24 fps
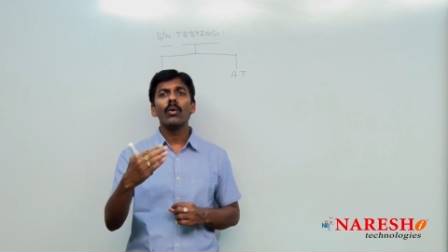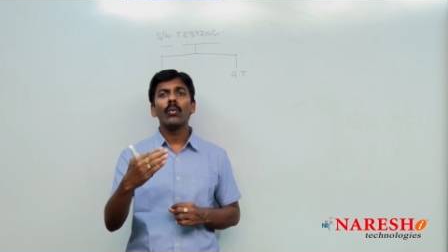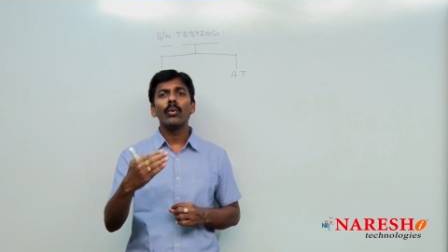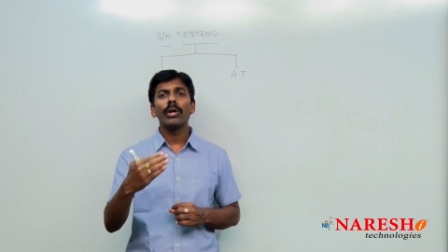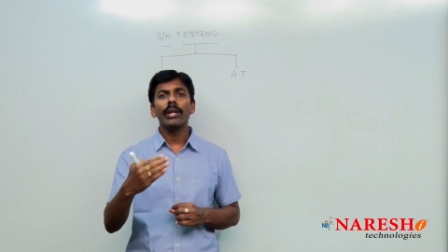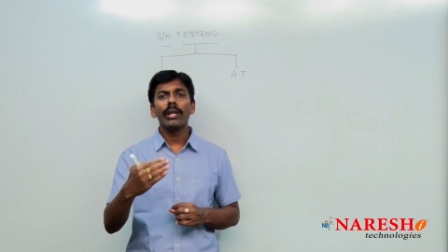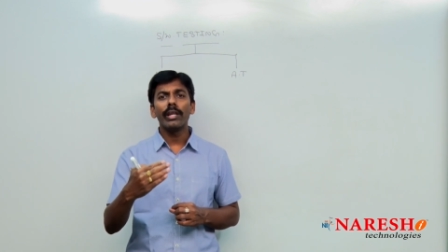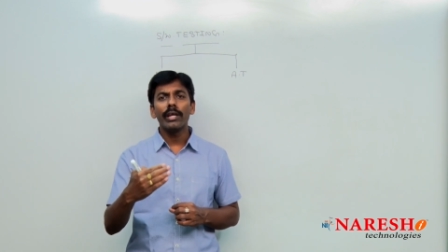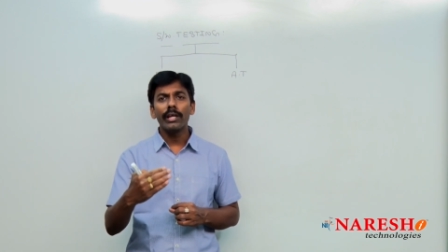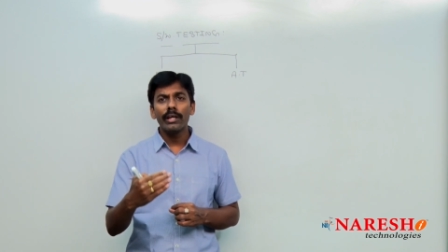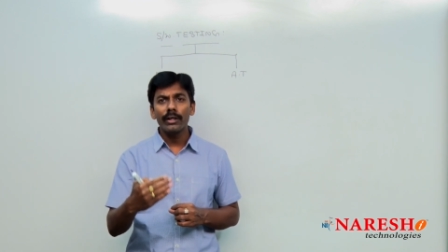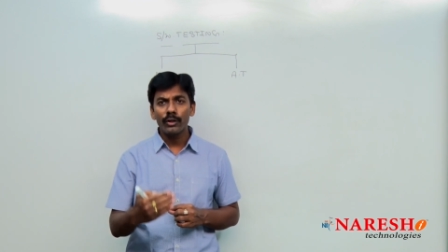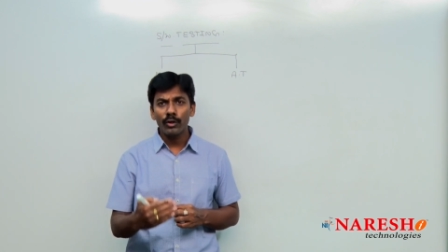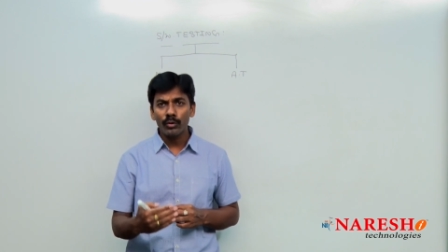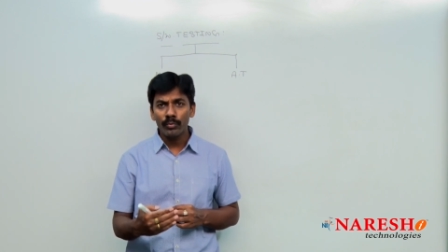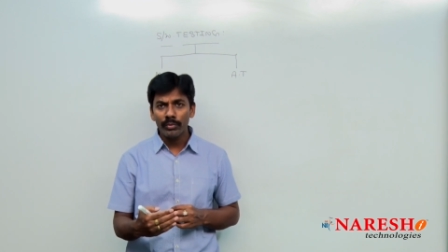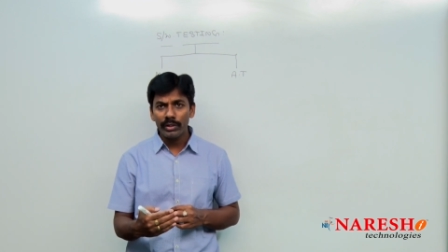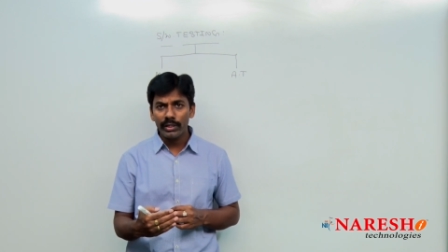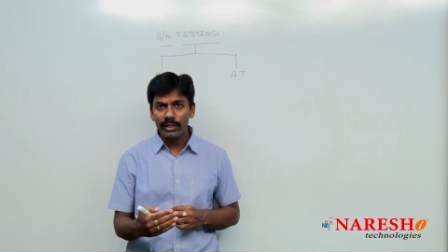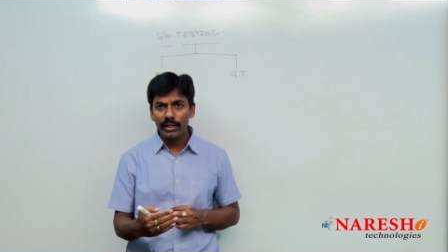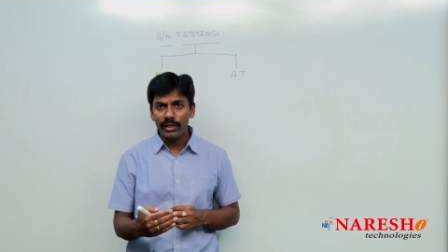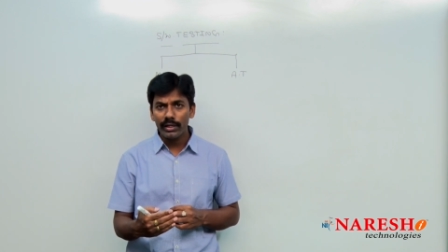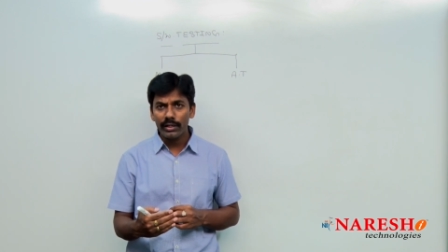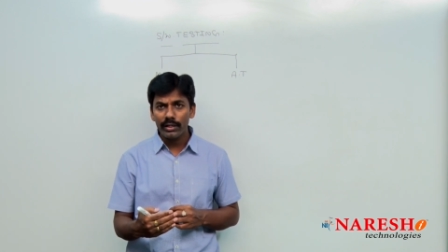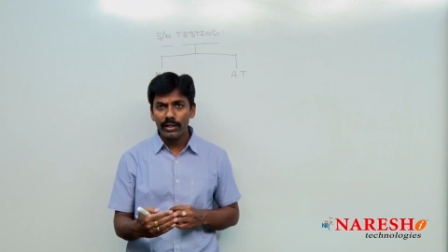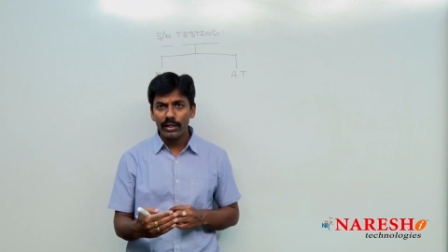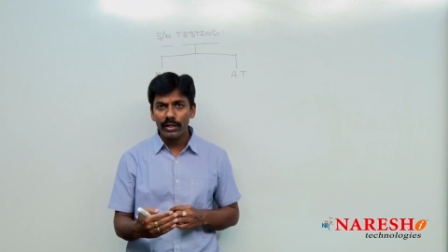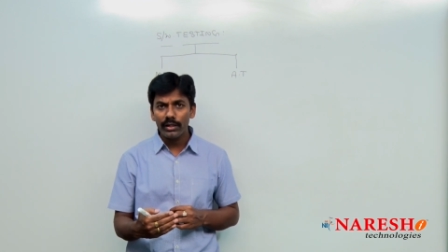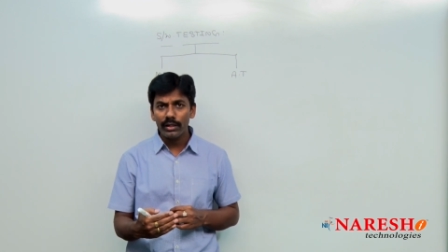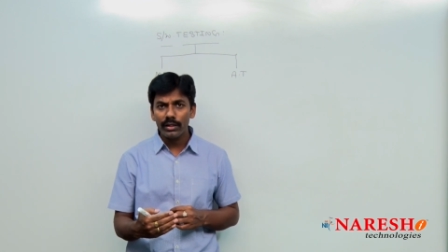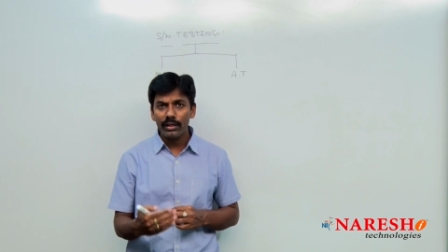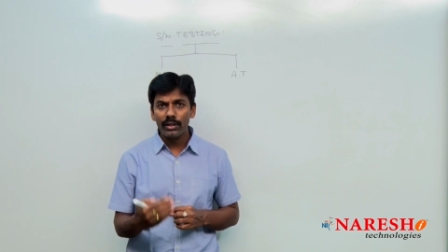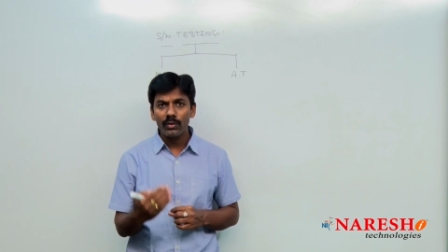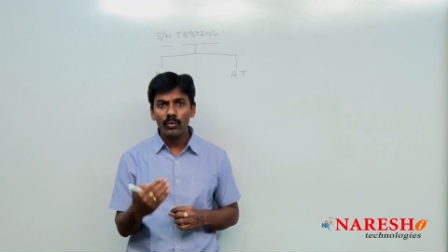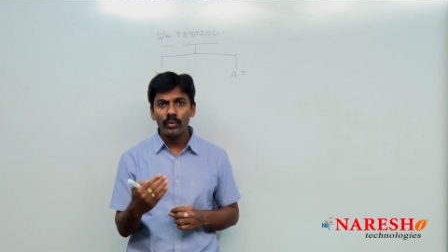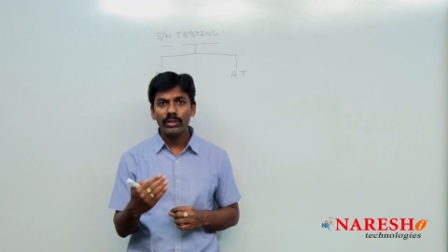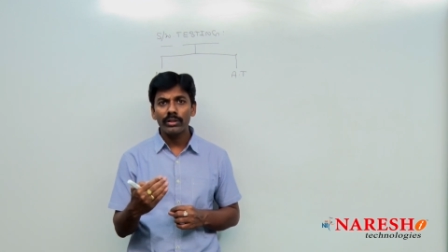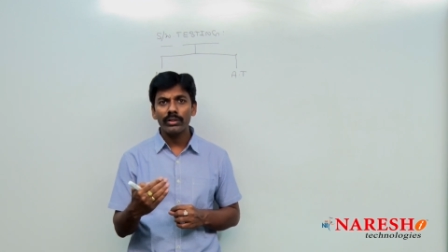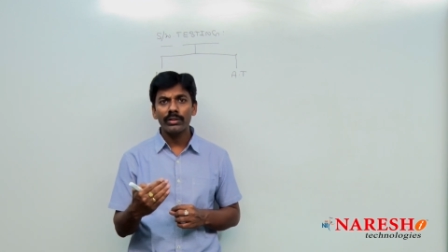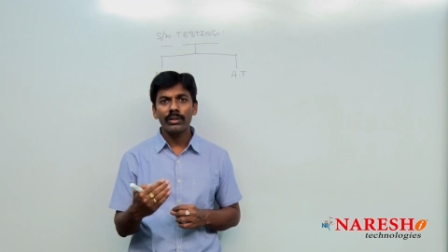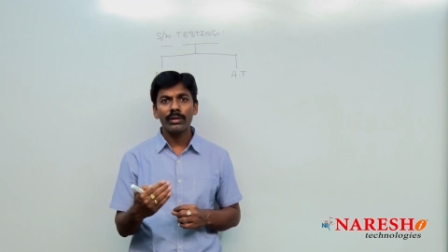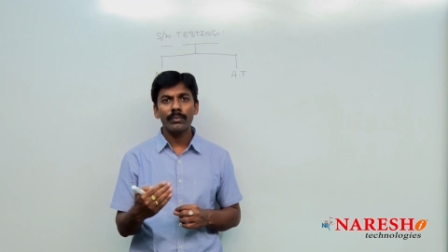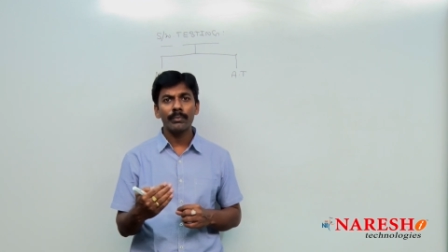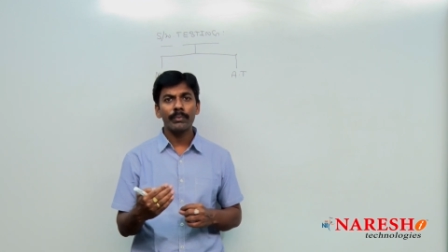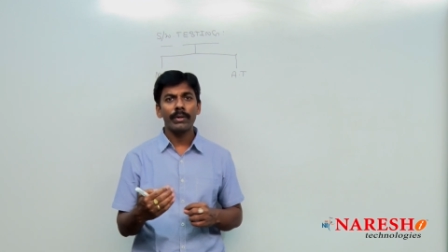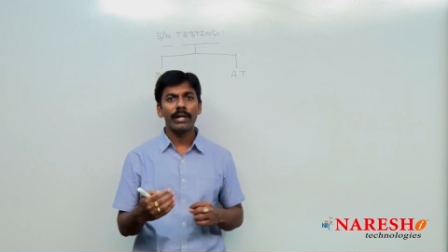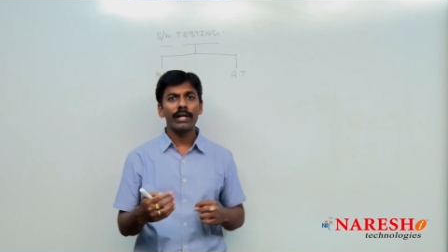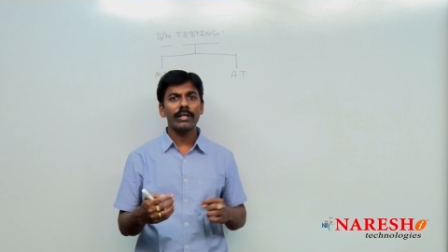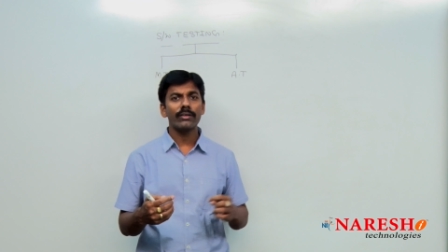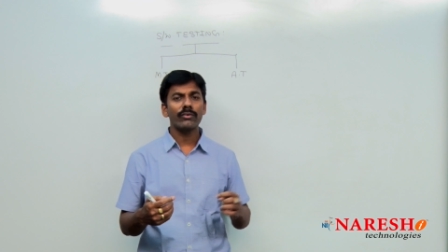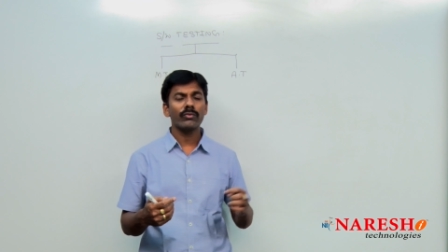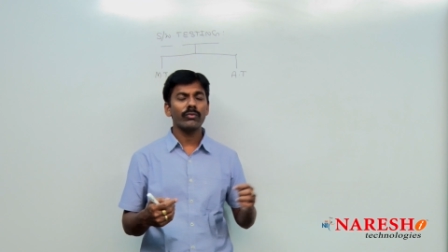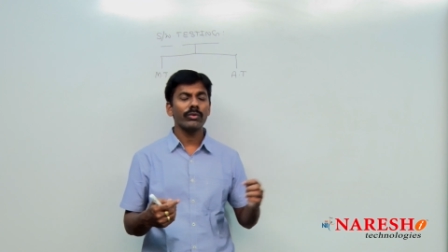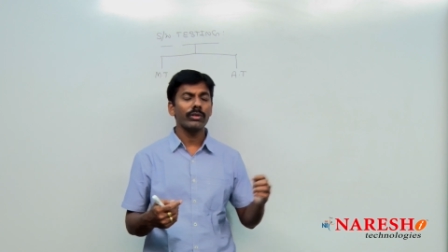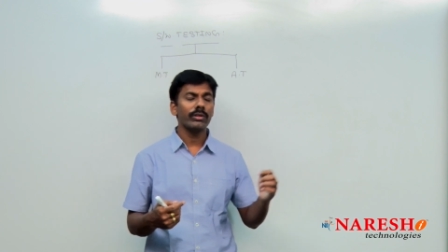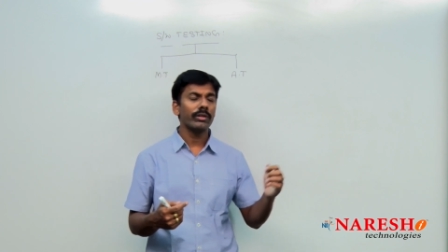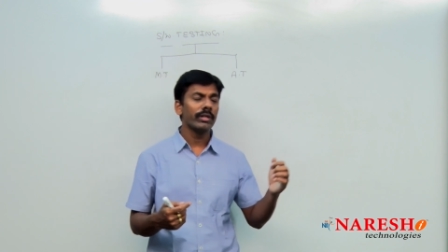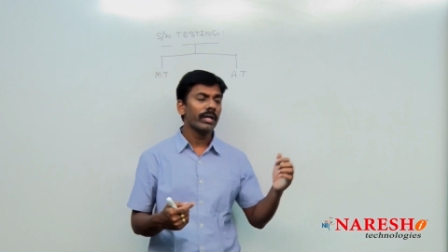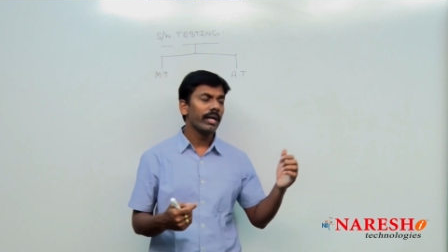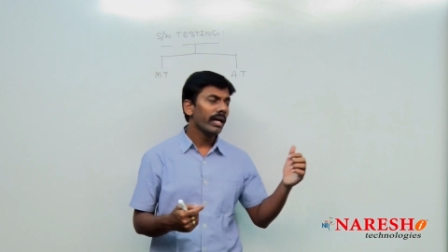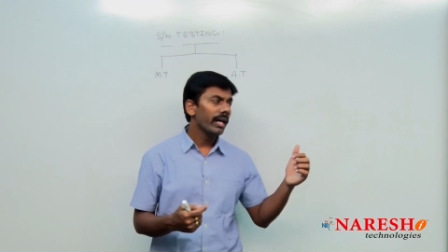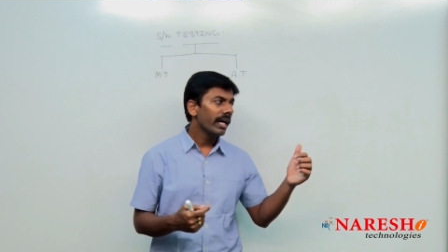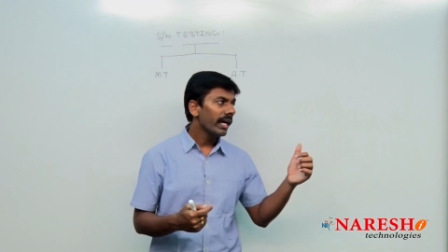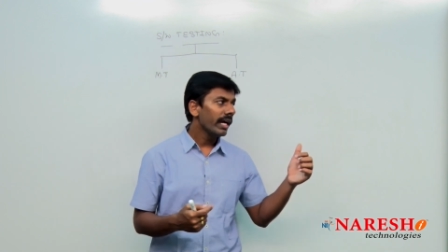we need to be get enter with the password.